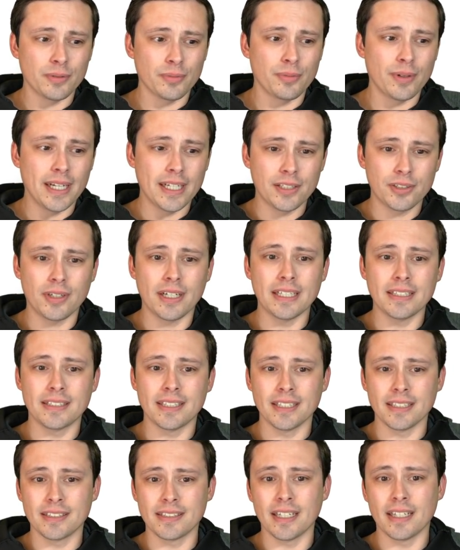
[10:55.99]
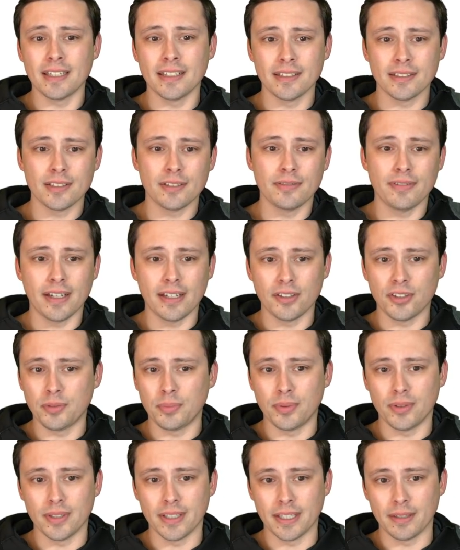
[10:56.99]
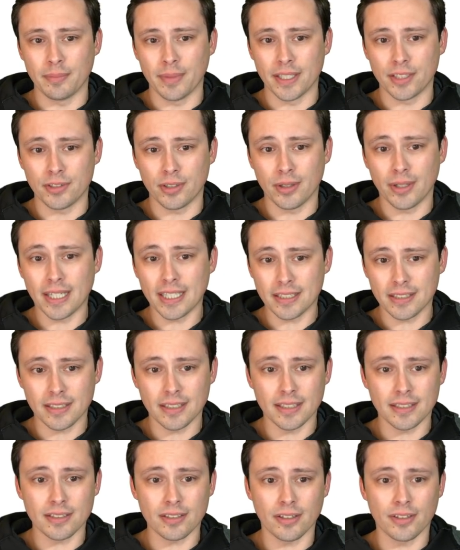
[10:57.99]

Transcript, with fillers: ray tracing settings available in Metro Exodus,